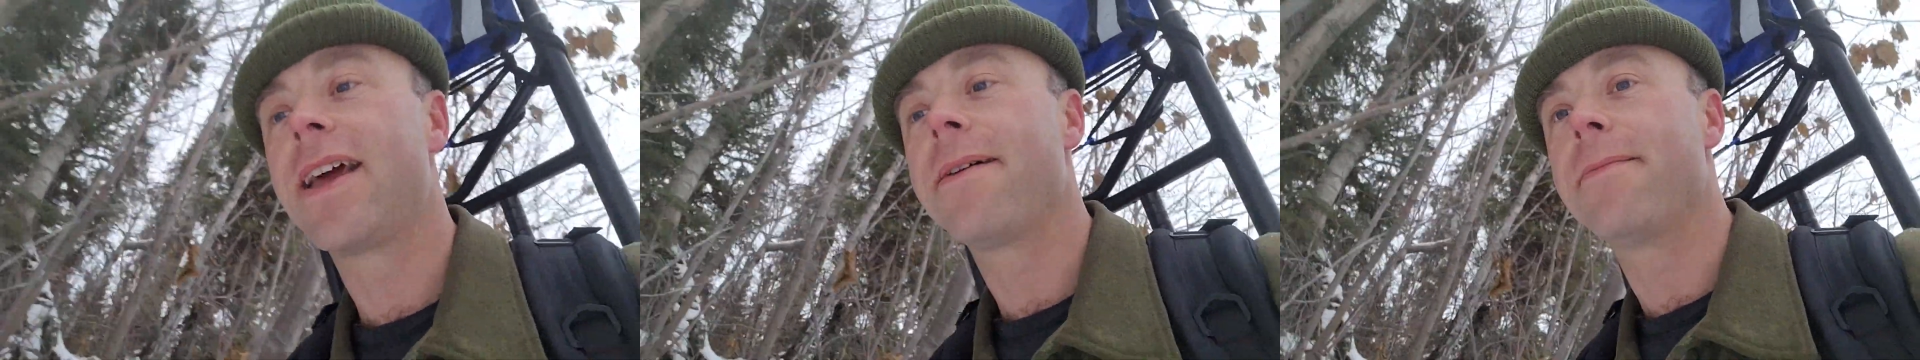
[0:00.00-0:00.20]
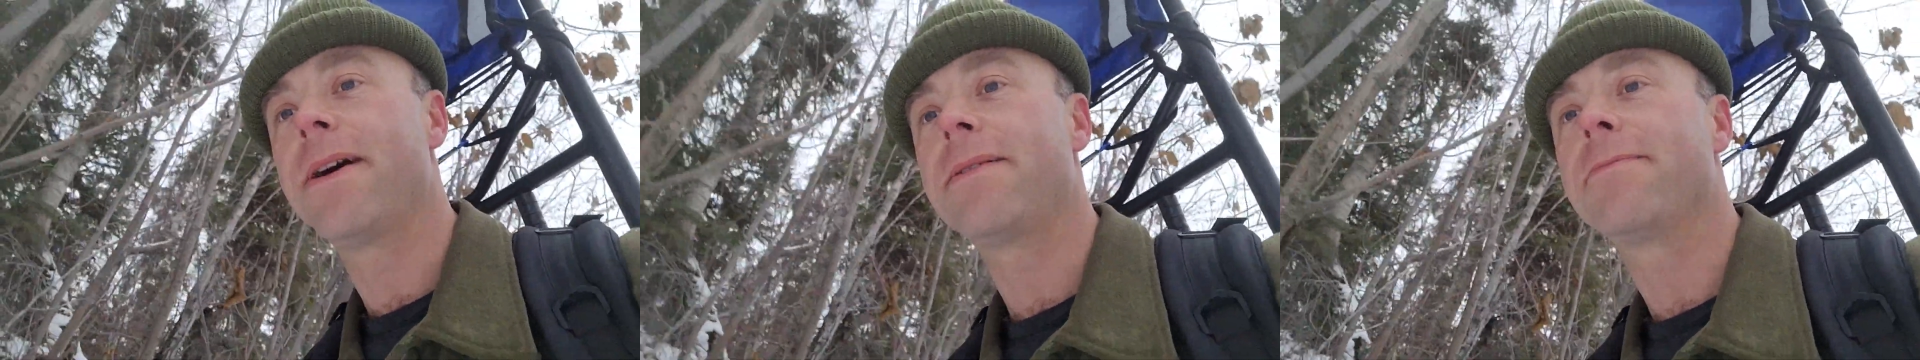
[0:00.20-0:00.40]

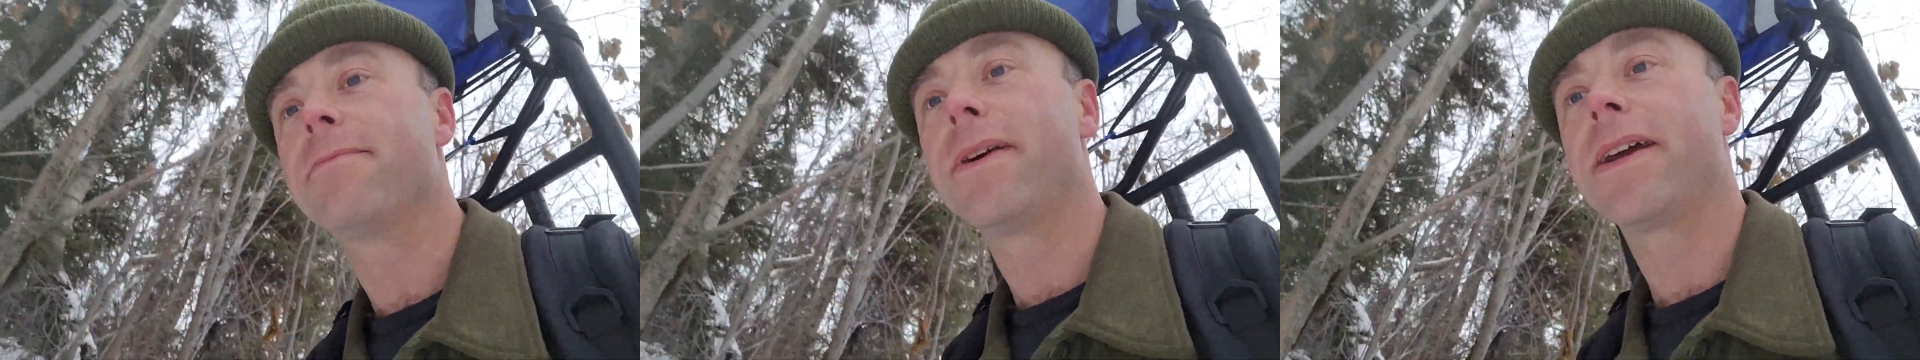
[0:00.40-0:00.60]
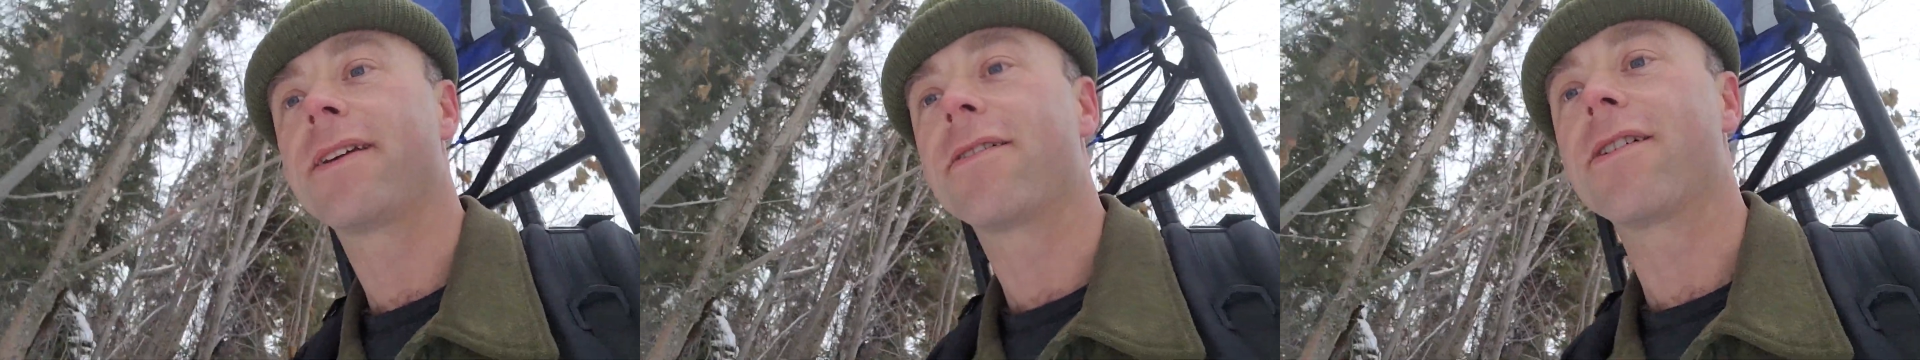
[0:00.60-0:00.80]
mountain
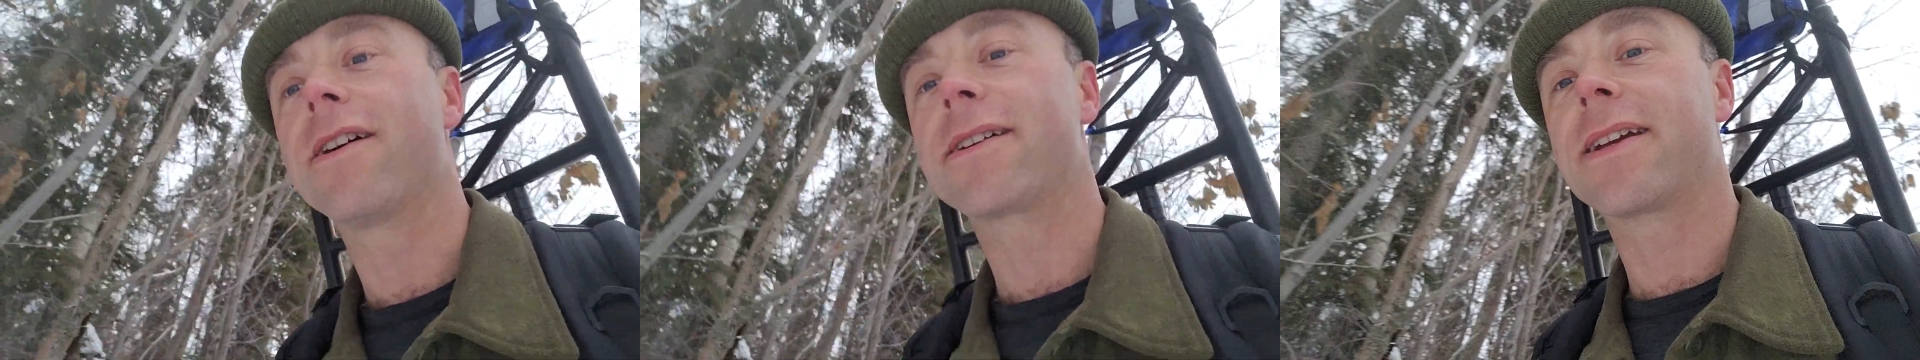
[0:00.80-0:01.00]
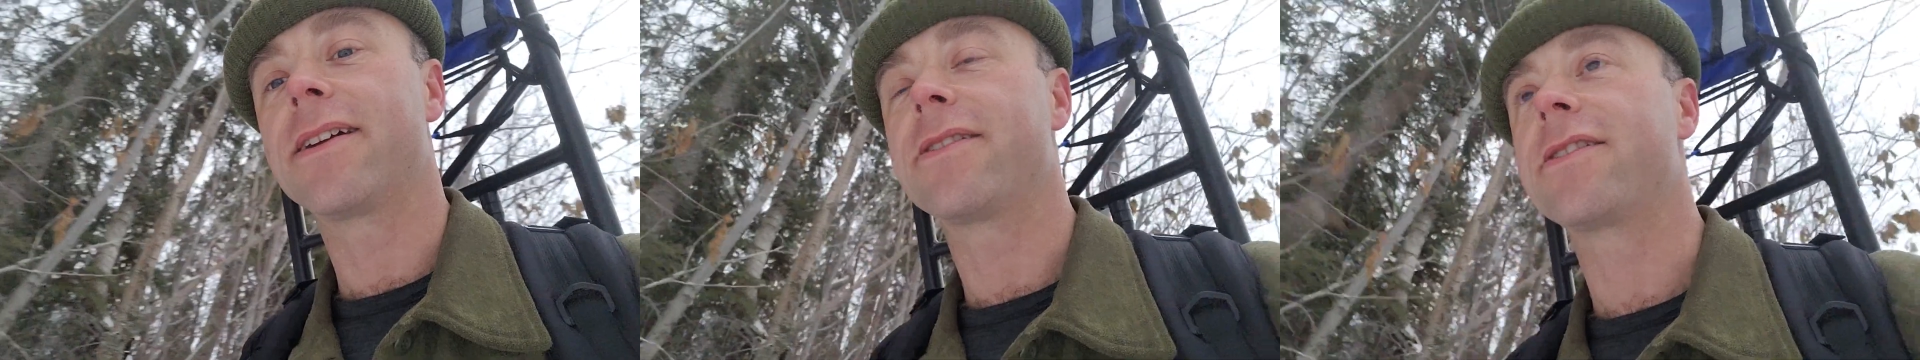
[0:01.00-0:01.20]
bike
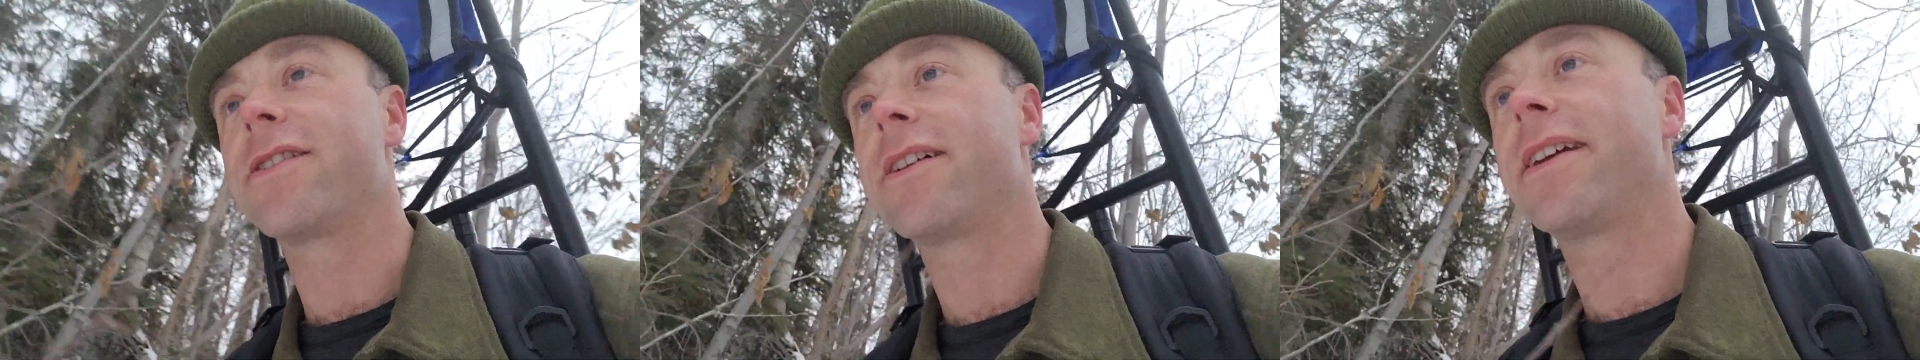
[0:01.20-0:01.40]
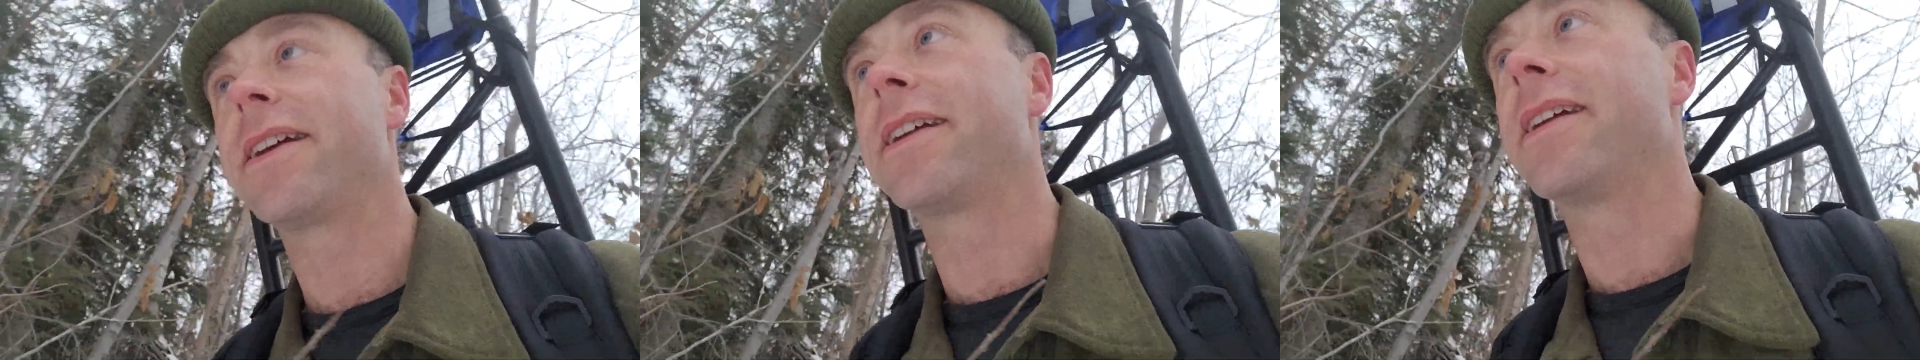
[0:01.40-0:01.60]
cross
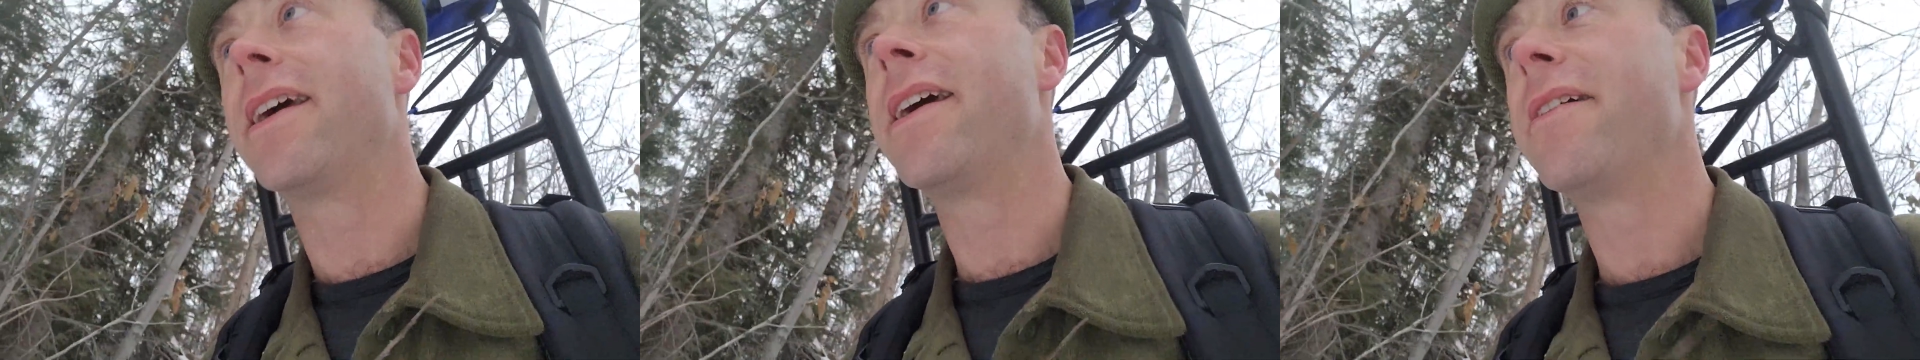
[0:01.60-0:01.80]
country. And,